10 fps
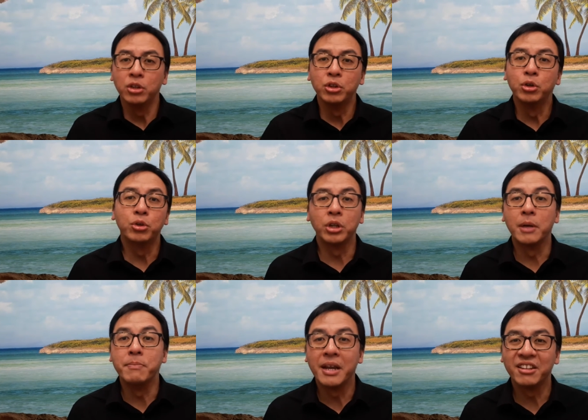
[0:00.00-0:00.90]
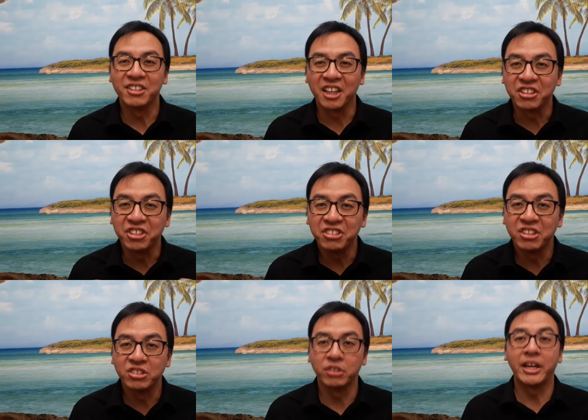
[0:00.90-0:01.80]
Due to the amazing
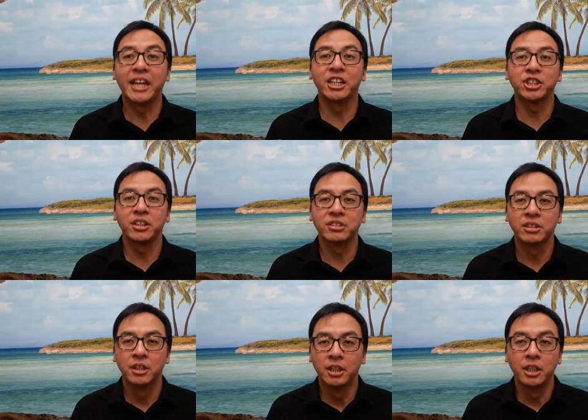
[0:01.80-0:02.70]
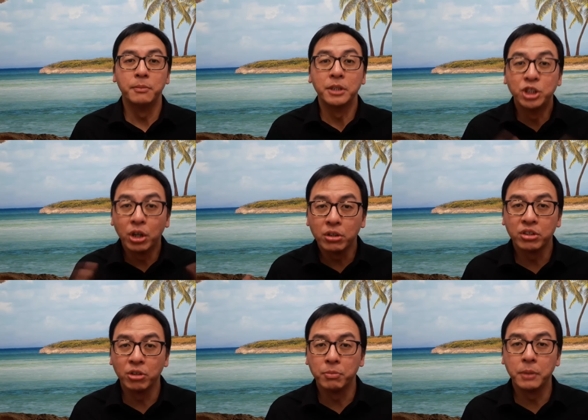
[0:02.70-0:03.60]
existence of the NHS, the
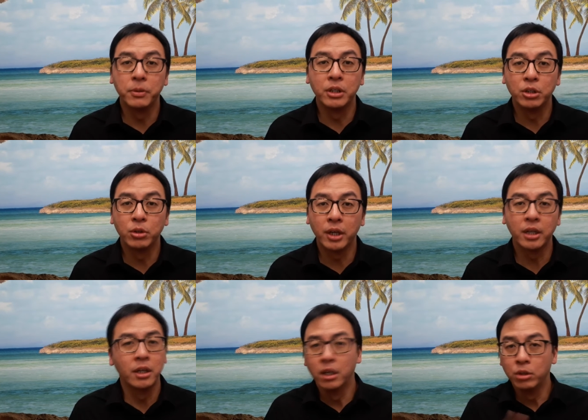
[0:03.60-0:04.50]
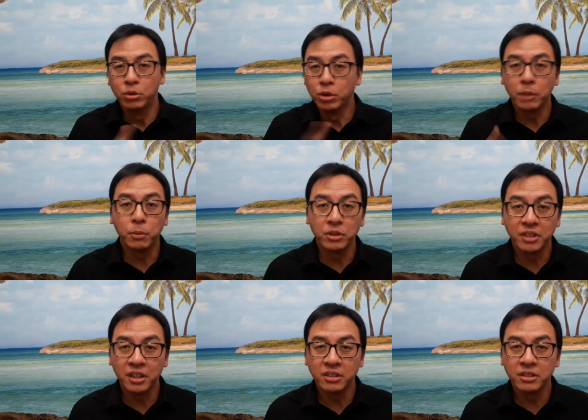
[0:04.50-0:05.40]
majority of people in UK do not
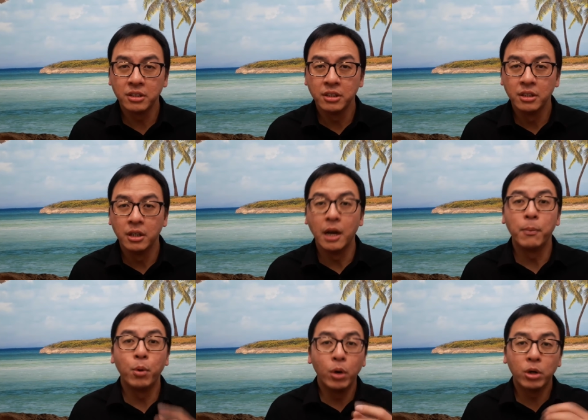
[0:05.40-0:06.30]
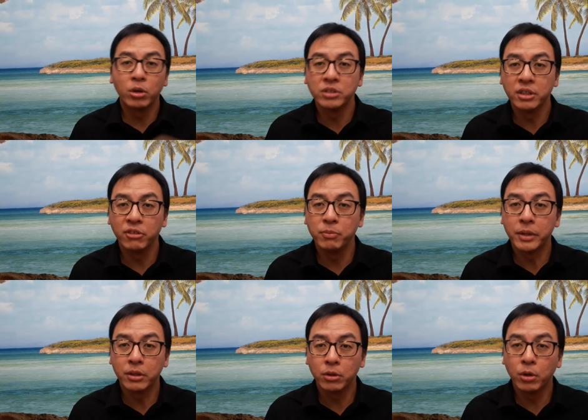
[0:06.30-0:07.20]
possess a poor concept of
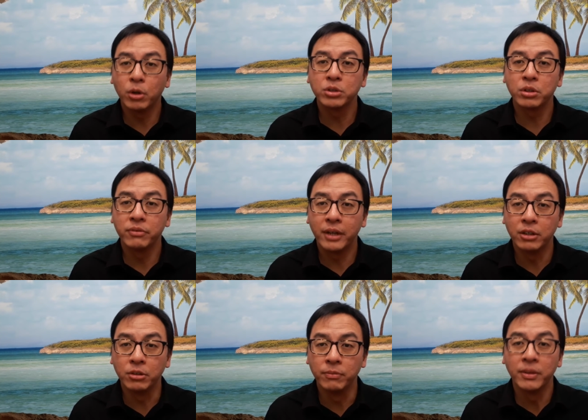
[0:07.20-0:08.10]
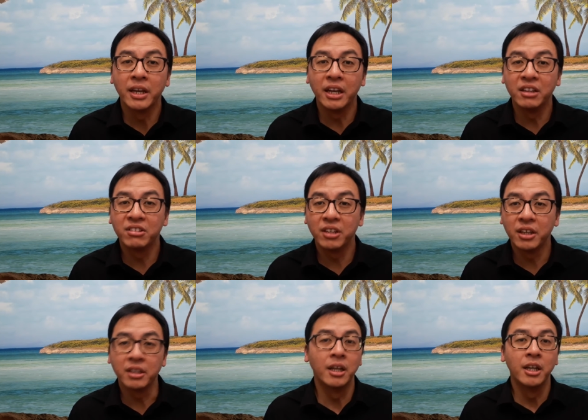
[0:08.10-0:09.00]
medical cost or value. Instead,
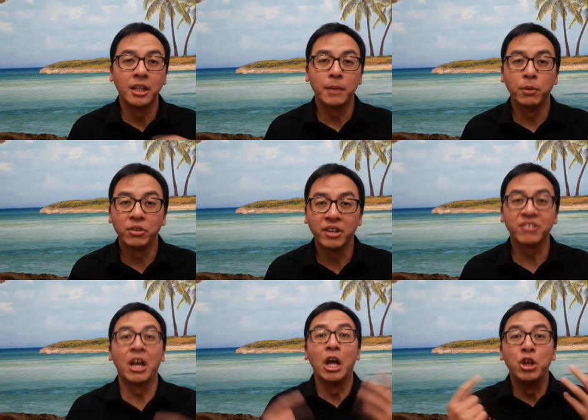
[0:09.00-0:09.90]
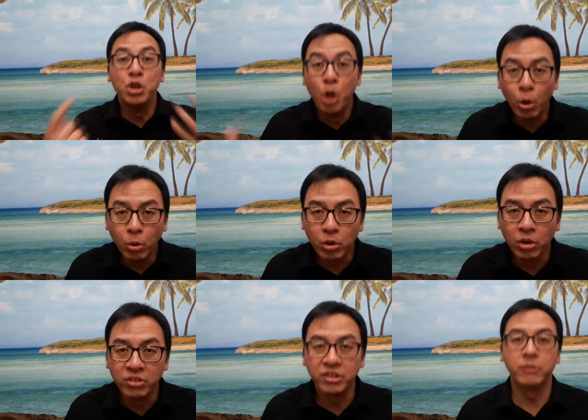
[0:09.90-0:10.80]
they possess no
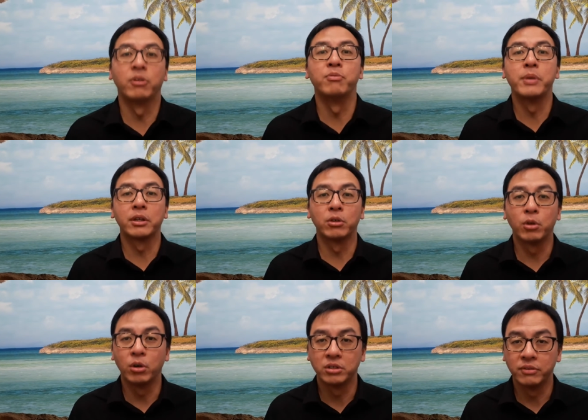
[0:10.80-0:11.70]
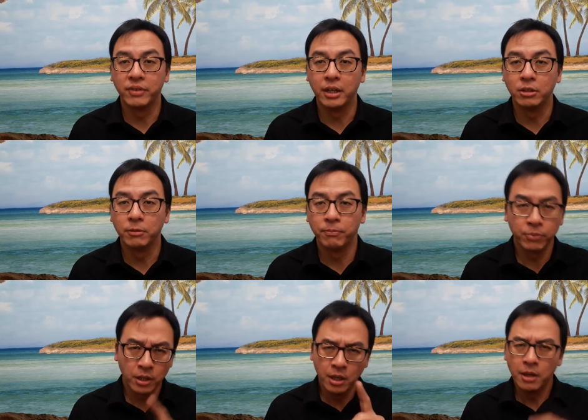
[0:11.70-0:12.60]
concept of medical cost and value.
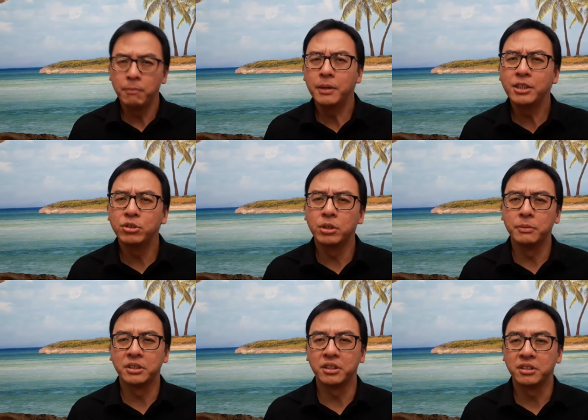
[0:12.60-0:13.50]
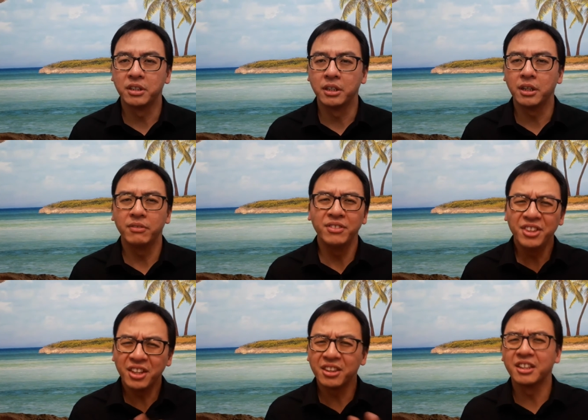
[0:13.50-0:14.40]
Please do not misunderstand, I have
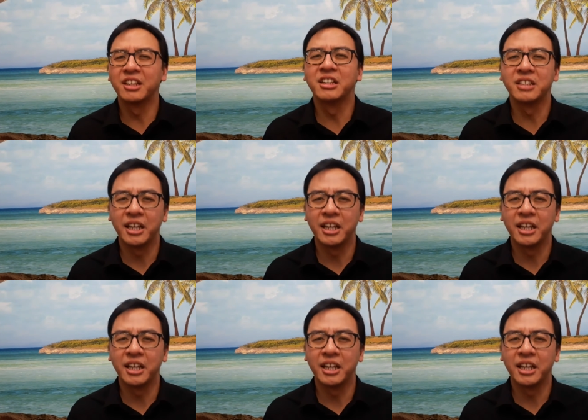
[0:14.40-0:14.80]
nothing against